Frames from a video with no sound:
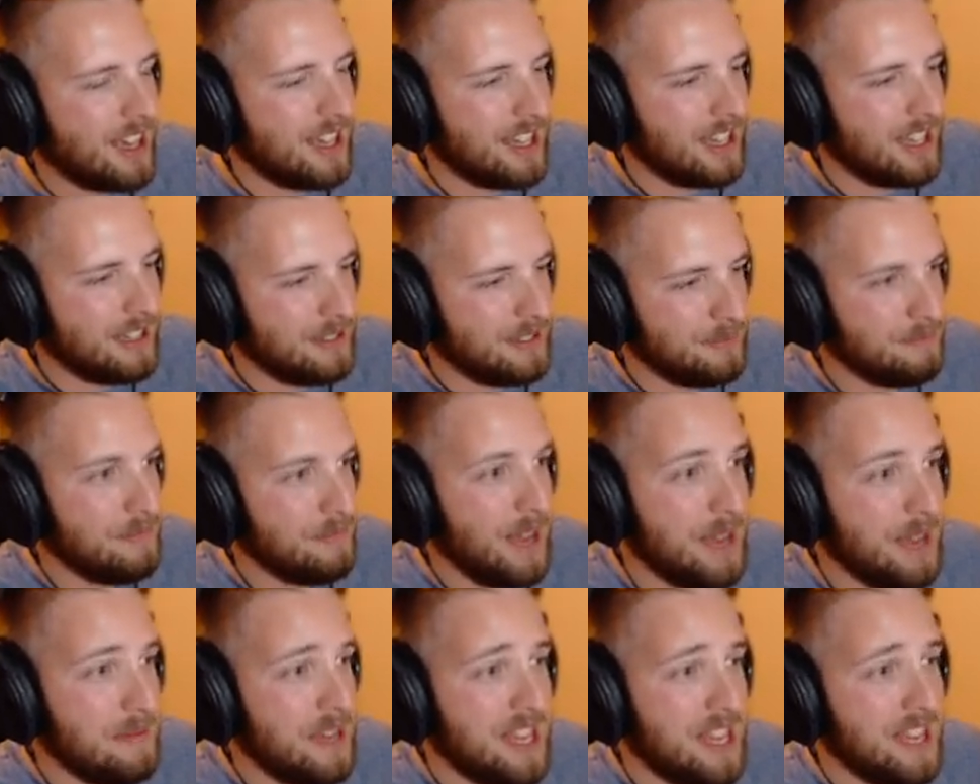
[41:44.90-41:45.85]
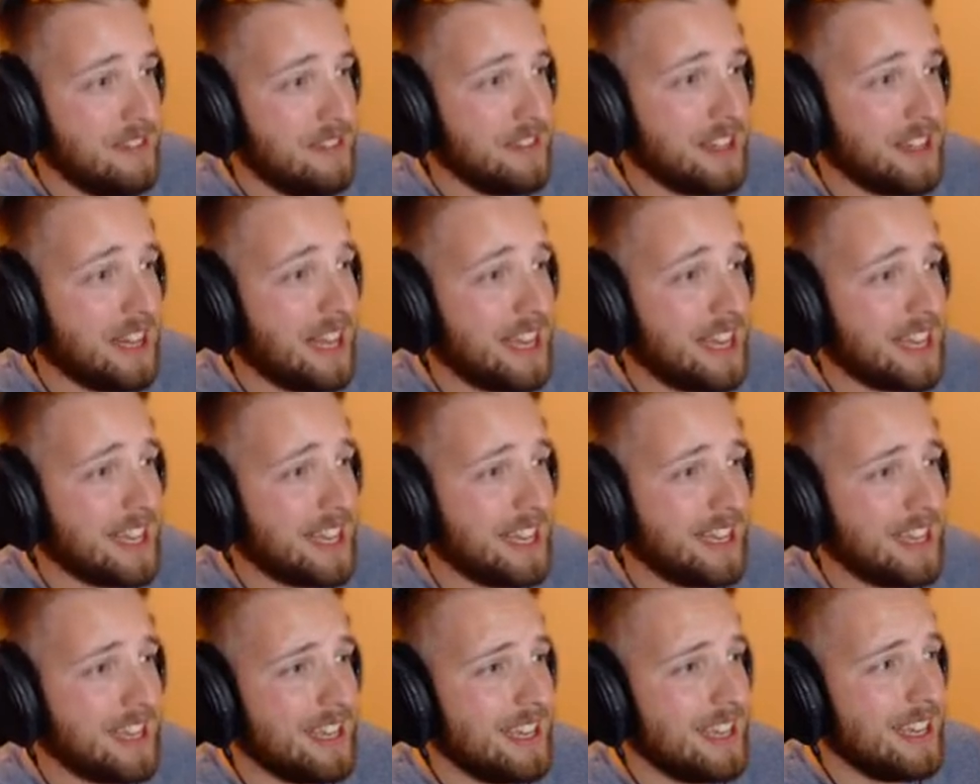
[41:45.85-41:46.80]
maybe even like
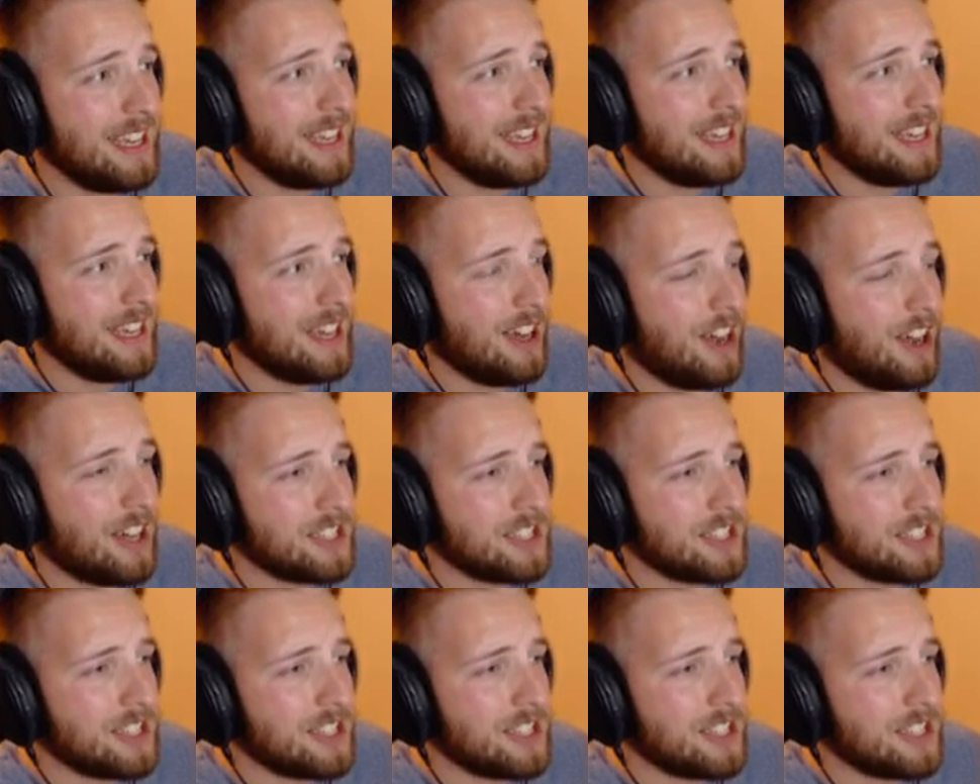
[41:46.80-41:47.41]
on top